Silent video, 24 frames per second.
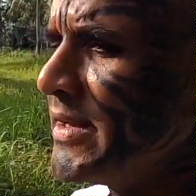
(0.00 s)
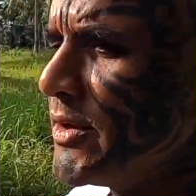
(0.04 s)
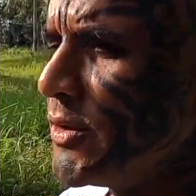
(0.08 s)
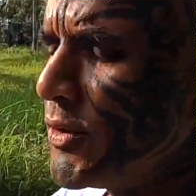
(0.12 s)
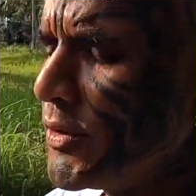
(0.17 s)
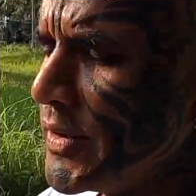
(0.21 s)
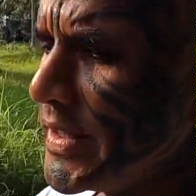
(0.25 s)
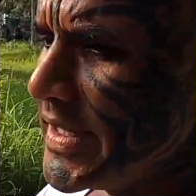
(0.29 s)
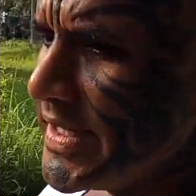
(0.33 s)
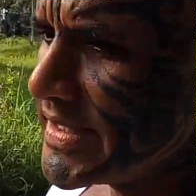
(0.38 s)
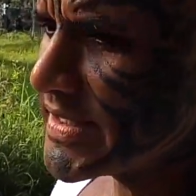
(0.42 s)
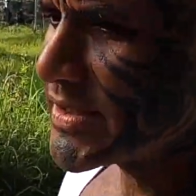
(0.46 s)

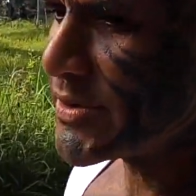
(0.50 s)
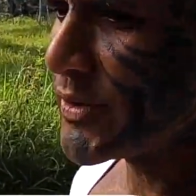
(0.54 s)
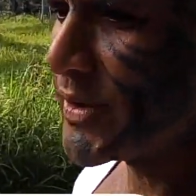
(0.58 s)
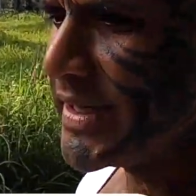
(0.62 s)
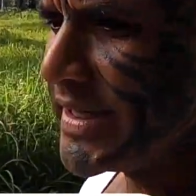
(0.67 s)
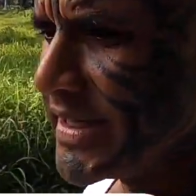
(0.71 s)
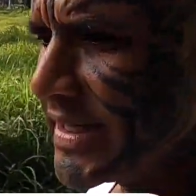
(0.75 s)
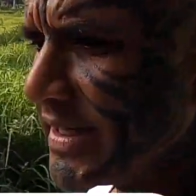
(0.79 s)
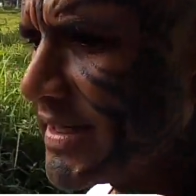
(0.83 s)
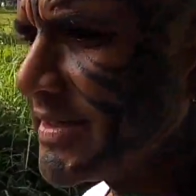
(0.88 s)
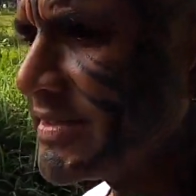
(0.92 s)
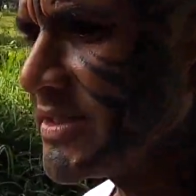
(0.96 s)
oh he's so
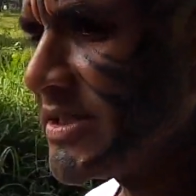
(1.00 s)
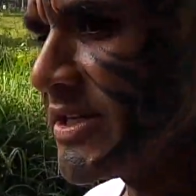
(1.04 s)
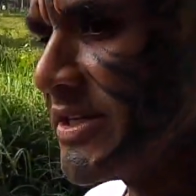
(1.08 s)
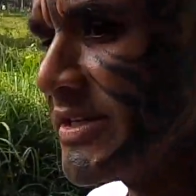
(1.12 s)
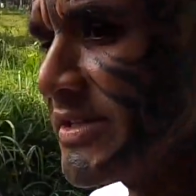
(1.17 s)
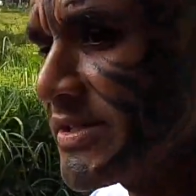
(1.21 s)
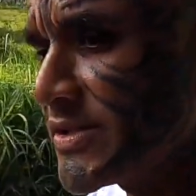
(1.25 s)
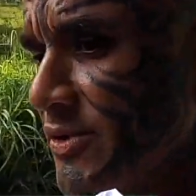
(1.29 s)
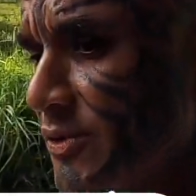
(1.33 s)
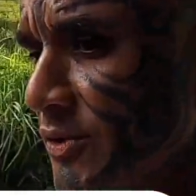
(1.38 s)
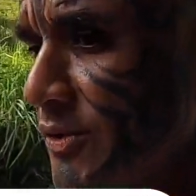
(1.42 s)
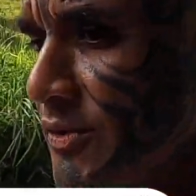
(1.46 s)
intelligent
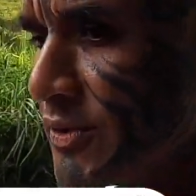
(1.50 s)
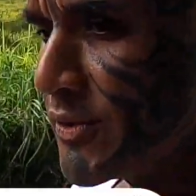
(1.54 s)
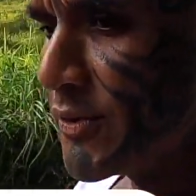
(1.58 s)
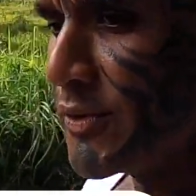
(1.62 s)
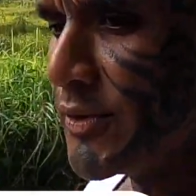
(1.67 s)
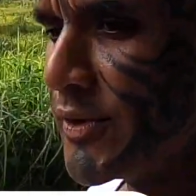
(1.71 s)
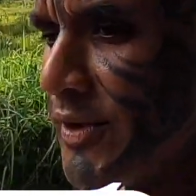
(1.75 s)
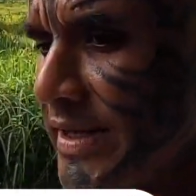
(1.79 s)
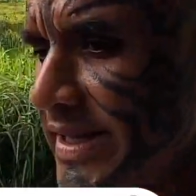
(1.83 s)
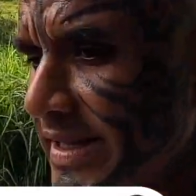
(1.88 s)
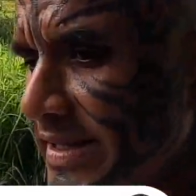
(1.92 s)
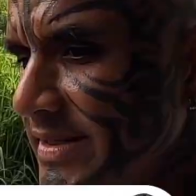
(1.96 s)
she's so
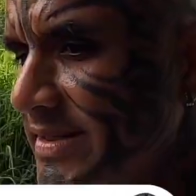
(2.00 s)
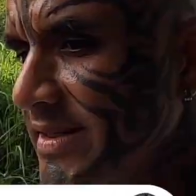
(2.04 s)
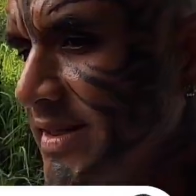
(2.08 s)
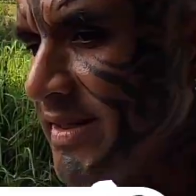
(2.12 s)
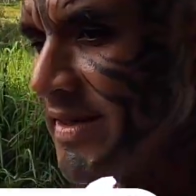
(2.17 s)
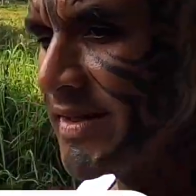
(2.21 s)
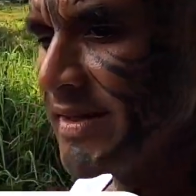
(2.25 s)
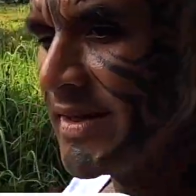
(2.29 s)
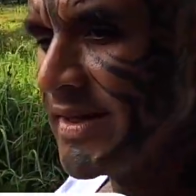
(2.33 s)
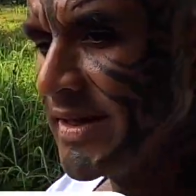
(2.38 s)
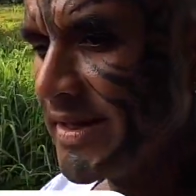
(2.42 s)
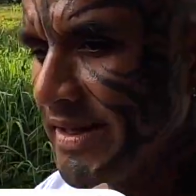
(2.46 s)
good and
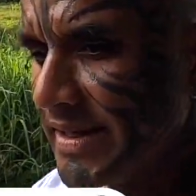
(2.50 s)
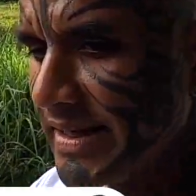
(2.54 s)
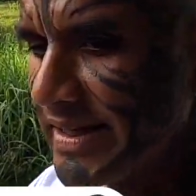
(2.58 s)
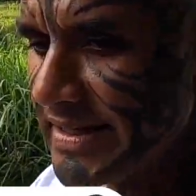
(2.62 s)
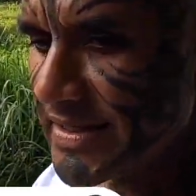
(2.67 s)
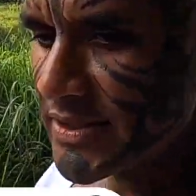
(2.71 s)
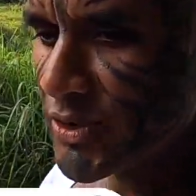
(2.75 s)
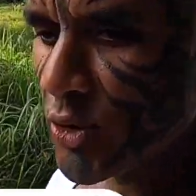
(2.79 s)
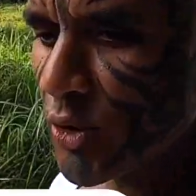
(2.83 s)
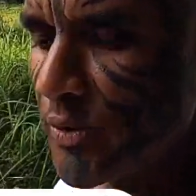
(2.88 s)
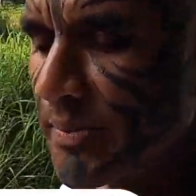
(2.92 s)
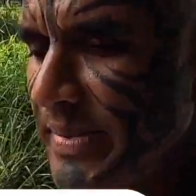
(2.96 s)

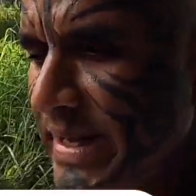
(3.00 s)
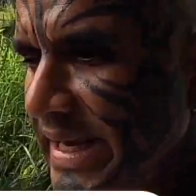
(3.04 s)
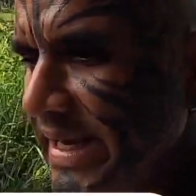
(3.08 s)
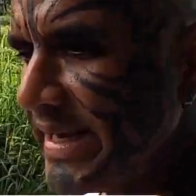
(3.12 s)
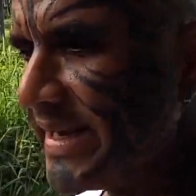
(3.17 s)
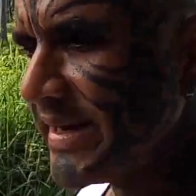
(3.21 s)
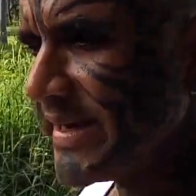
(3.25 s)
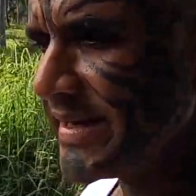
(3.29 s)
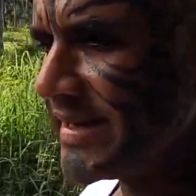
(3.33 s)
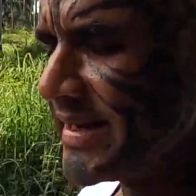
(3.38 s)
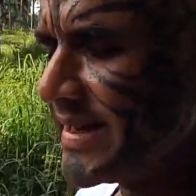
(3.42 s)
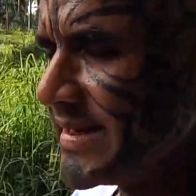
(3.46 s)
he's so
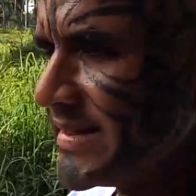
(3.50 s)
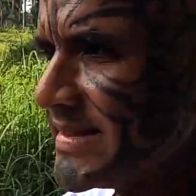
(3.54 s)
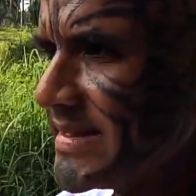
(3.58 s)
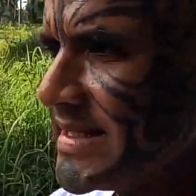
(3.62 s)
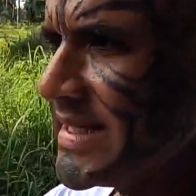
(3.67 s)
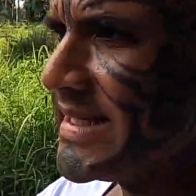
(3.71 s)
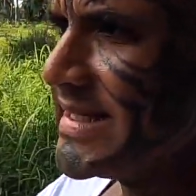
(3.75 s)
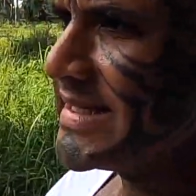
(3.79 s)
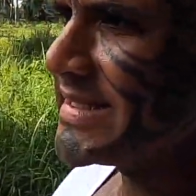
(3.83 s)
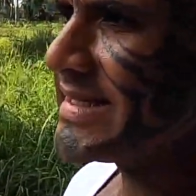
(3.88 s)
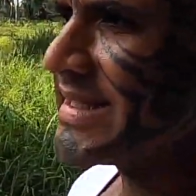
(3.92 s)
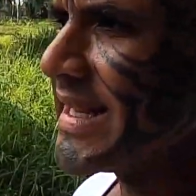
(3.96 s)
obedient and
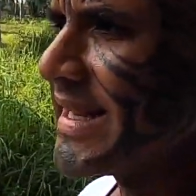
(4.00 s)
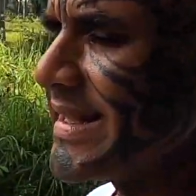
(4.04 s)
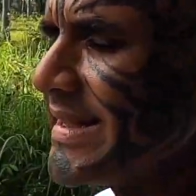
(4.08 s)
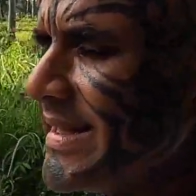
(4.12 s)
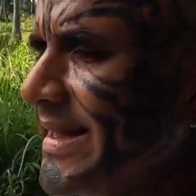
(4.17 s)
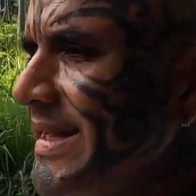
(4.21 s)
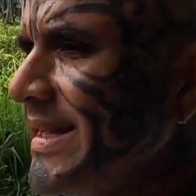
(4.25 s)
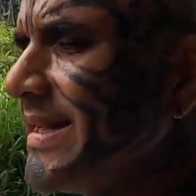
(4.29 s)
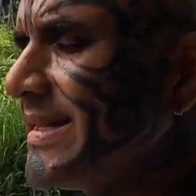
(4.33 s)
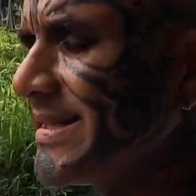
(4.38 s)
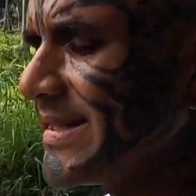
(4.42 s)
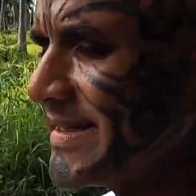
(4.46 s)
she's like
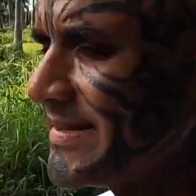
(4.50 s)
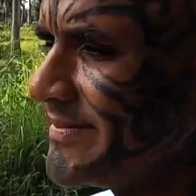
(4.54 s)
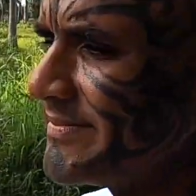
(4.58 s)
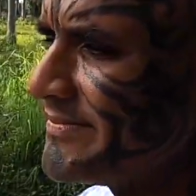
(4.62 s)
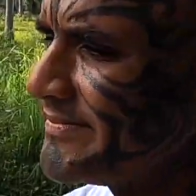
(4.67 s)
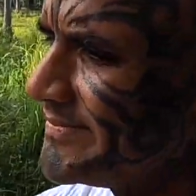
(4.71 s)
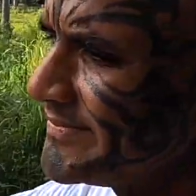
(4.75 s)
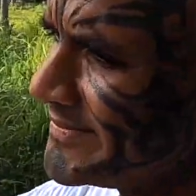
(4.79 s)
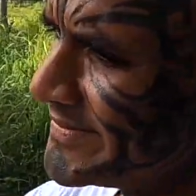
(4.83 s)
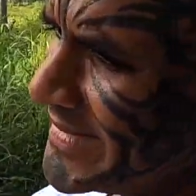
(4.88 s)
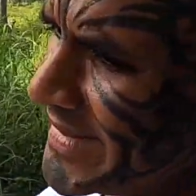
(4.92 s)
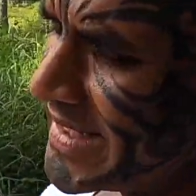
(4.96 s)
this and
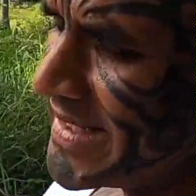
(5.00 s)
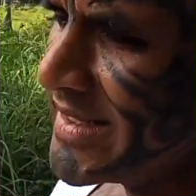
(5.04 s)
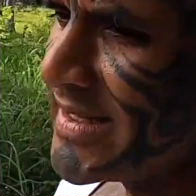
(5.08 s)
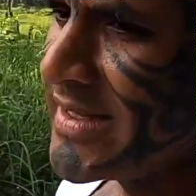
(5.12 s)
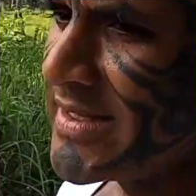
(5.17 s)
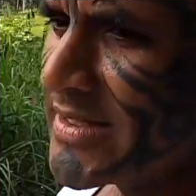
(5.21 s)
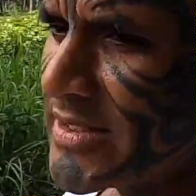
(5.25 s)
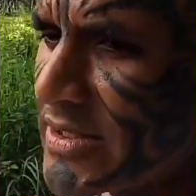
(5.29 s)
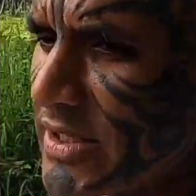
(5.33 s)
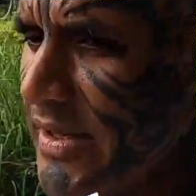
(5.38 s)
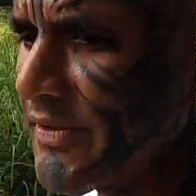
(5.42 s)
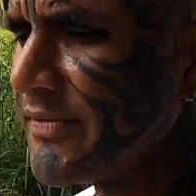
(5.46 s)

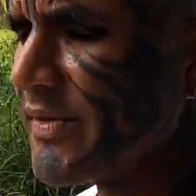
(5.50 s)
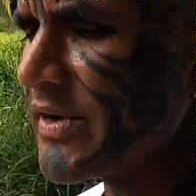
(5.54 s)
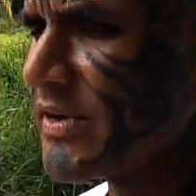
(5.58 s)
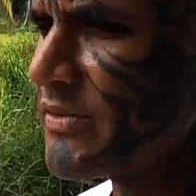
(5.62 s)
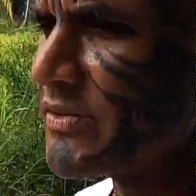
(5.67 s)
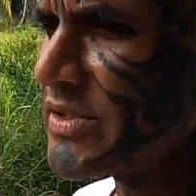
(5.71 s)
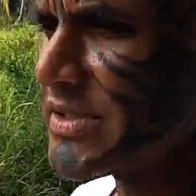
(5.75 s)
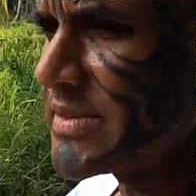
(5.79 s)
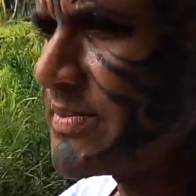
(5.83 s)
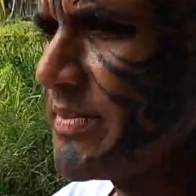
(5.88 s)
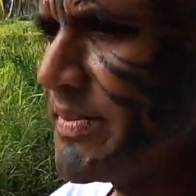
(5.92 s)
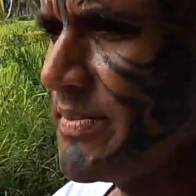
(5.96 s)
so
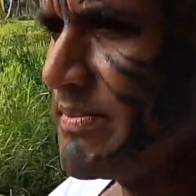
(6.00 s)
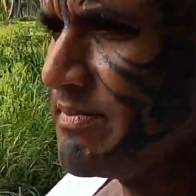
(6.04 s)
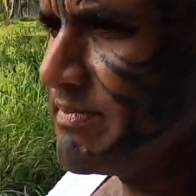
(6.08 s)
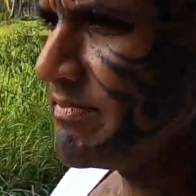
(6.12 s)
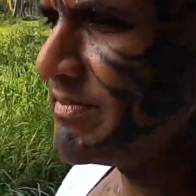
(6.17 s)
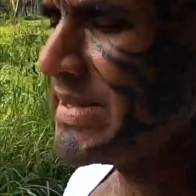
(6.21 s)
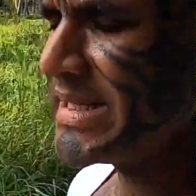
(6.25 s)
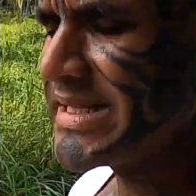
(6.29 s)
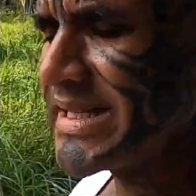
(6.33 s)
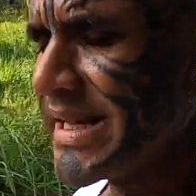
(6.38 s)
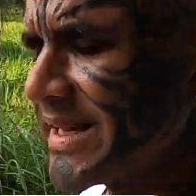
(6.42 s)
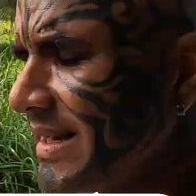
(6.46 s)
everyone was
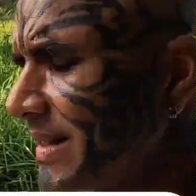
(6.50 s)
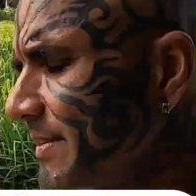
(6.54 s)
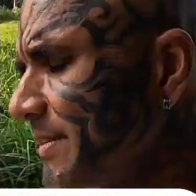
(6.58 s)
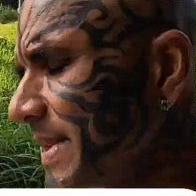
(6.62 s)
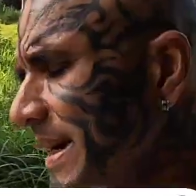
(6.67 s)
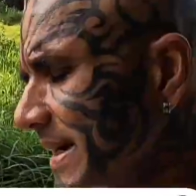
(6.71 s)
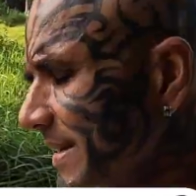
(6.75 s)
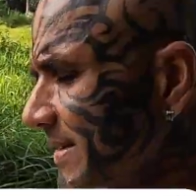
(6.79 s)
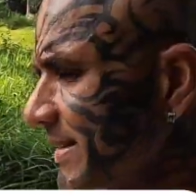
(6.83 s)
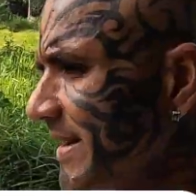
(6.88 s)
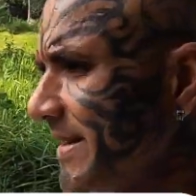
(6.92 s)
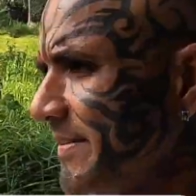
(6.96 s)
basically
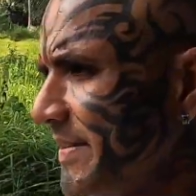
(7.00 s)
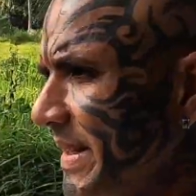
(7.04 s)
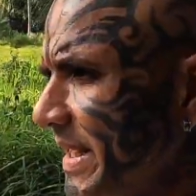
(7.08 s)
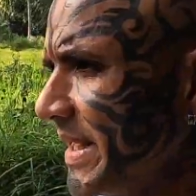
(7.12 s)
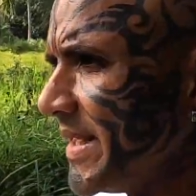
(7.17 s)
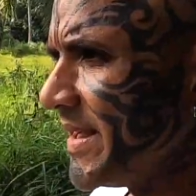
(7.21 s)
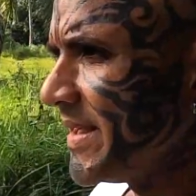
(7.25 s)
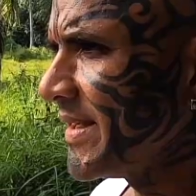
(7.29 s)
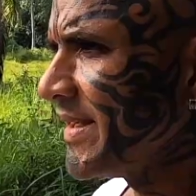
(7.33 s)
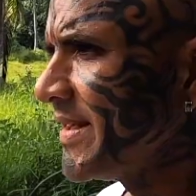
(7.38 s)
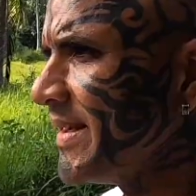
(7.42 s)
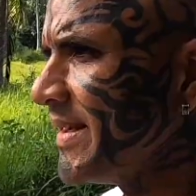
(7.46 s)
better than me